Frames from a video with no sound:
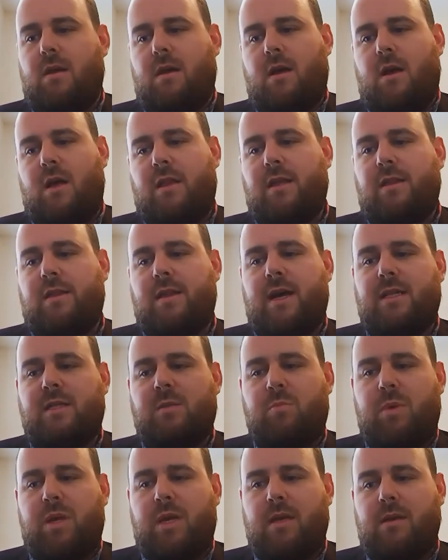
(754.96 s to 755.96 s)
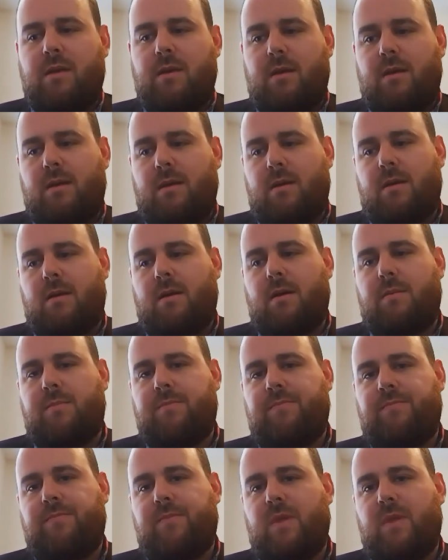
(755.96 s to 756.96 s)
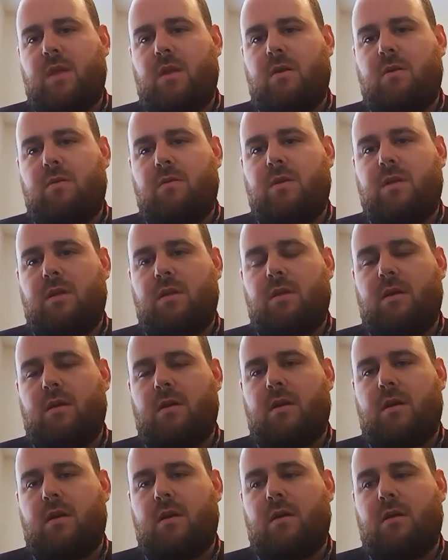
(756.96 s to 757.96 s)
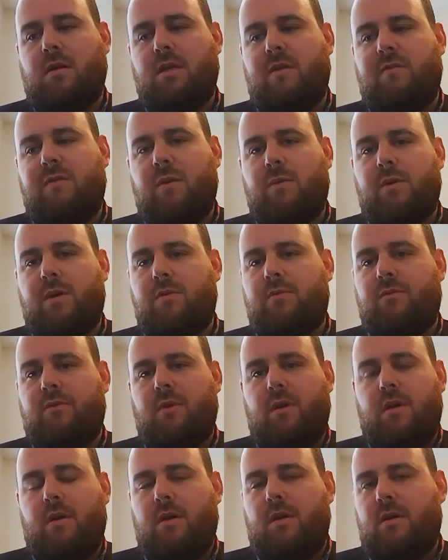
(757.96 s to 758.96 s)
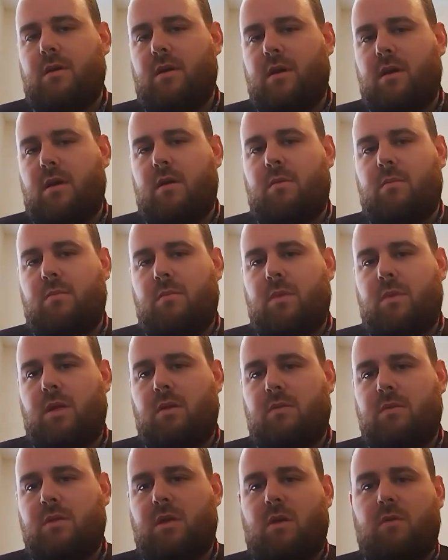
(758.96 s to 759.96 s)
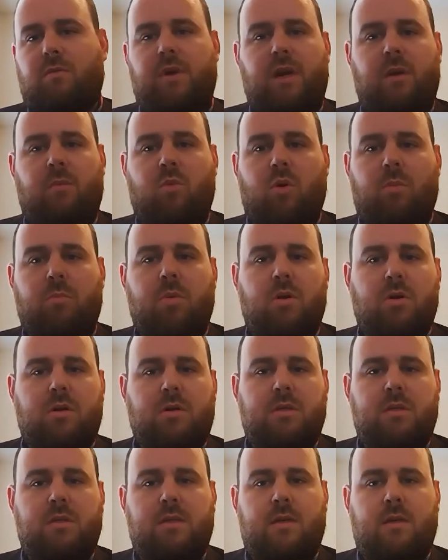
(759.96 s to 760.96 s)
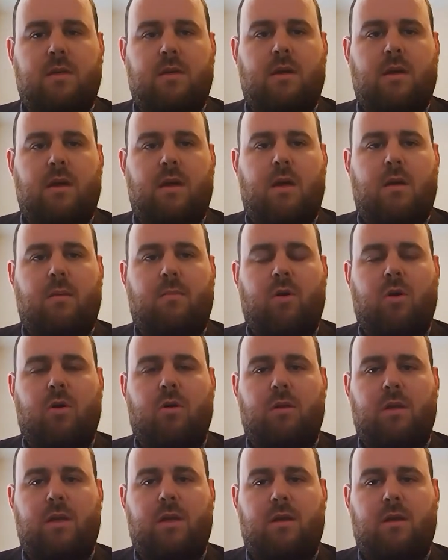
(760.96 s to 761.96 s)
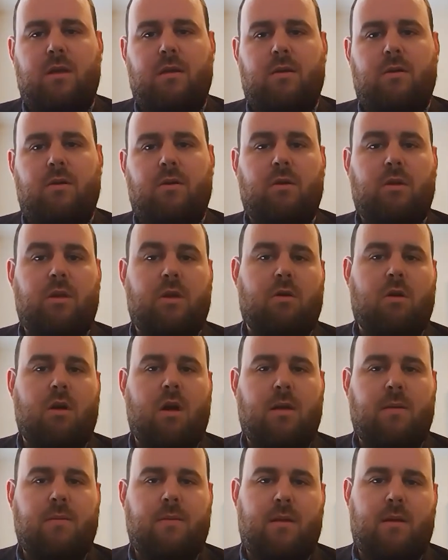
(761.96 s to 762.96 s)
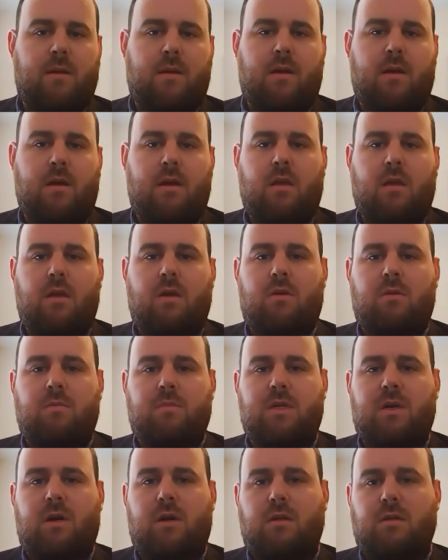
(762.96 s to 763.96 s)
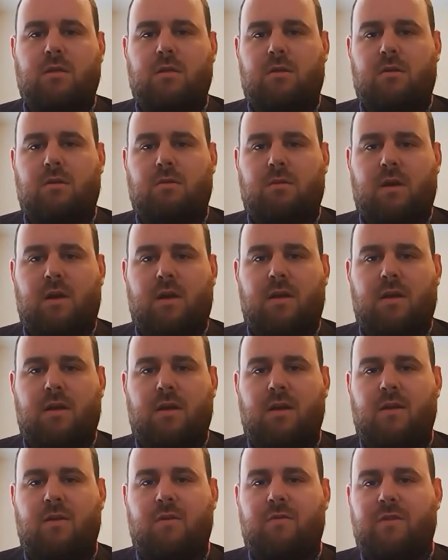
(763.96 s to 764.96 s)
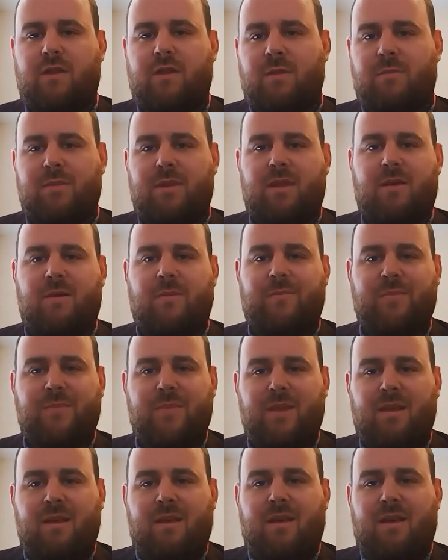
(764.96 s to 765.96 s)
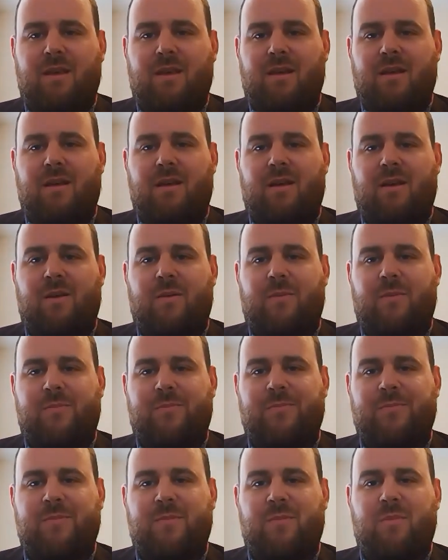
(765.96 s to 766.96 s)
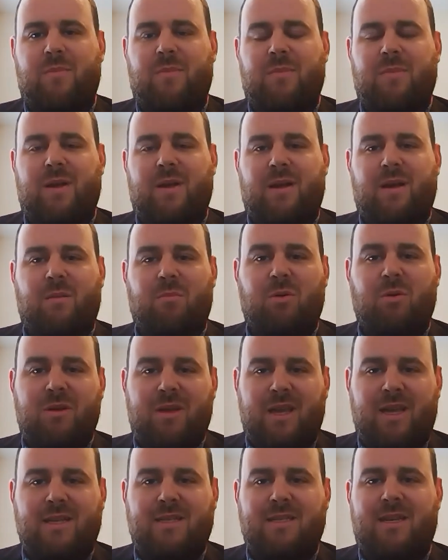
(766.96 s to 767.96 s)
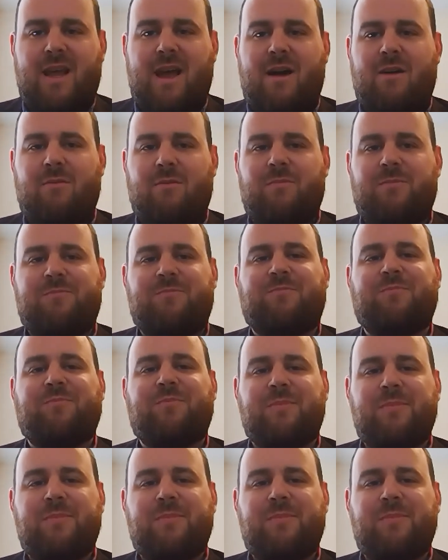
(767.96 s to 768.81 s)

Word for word: I think that's big. Um, you know, uh, definitely would have, um, you know, started reading more books um, early, earlier on. Uh, you know, I'm starting to, uh, you know, fill up the um, uh, bookcase now. Yeah.